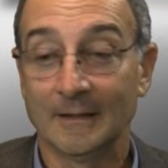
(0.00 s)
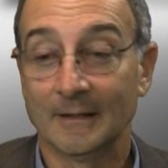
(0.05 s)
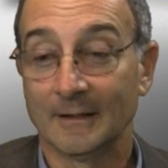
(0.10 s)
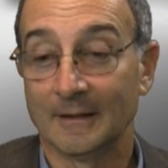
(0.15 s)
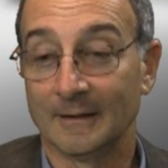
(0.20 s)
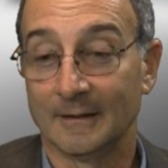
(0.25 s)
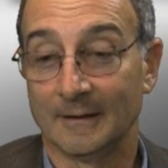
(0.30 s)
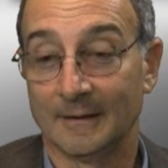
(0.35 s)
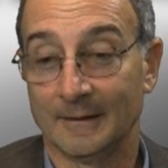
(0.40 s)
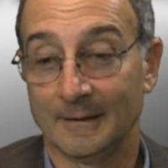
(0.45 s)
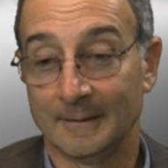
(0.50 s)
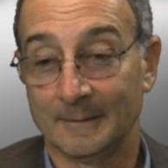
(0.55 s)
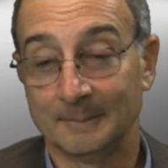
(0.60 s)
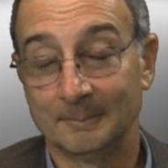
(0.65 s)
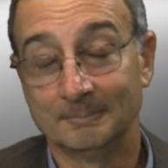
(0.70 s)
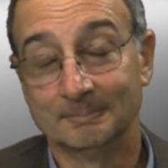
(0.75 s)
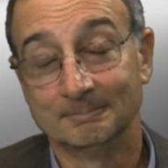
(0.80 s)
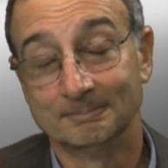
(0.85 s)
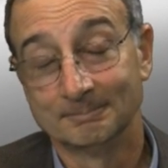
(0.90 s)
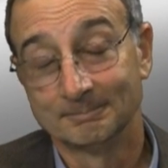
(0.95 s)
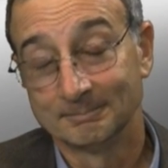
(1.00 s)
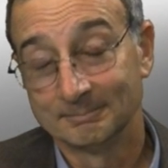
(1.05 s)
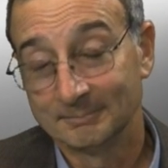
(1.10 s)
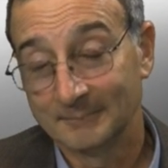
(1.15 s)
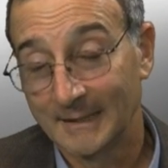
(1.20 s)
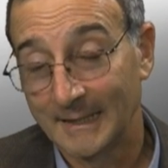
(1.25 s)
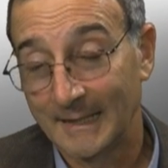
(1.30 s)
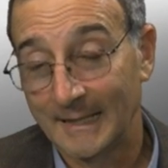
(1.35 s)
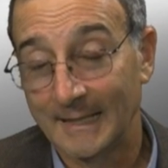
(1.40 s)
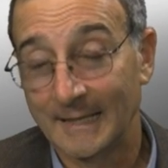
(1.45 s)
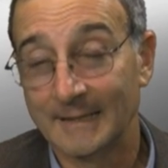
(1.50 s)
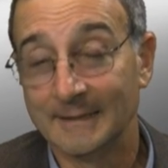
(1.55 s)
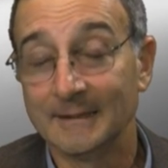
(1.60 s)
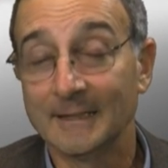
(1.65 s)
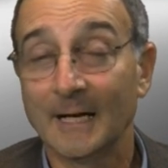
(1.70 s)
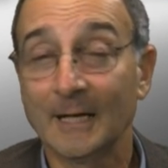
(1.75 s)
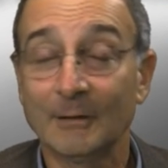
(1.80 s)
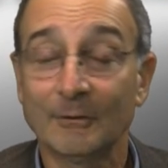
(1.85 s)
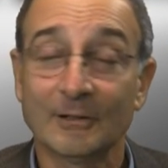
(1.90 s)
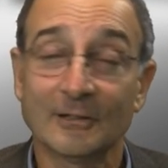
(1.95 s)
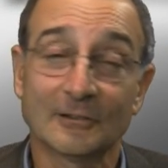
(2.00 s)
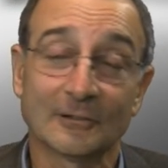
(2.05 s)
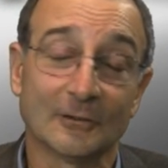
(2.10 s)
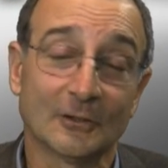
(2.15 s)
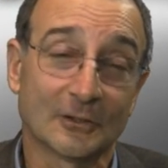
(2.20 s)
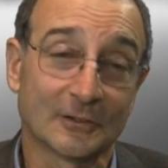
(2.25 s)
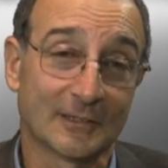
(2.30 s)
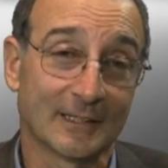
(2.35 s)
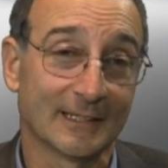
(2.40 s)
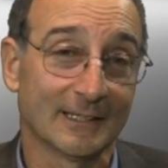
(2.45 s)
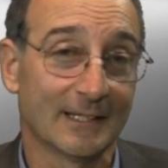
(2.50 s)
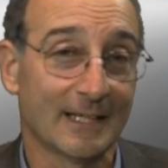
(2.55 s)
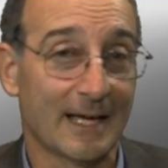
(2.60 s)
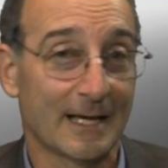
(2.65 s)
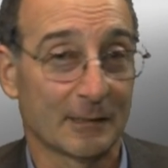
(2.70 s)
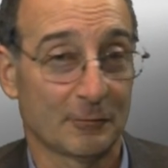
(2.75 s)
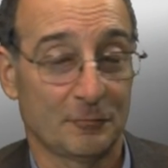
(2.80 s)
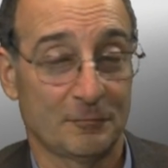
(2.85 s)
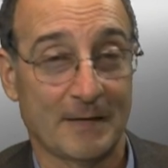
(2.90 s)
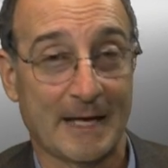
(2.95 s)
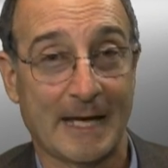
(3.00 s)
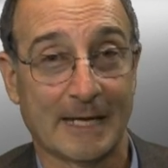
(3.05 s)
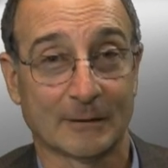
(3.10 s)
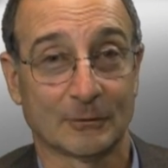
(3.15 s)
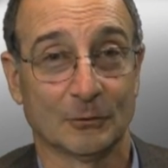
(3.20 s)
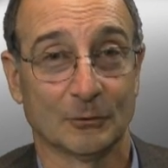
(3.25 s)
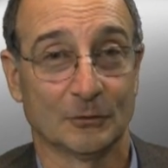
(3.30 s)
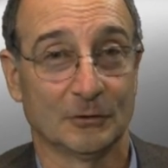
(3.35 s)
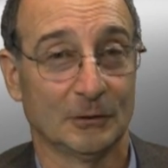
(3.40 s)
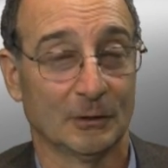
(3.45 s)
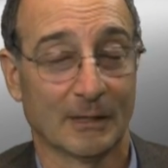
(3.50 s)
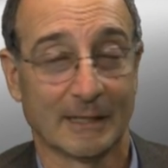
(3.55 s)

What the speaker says: And the IRS looks at a lot of factors here.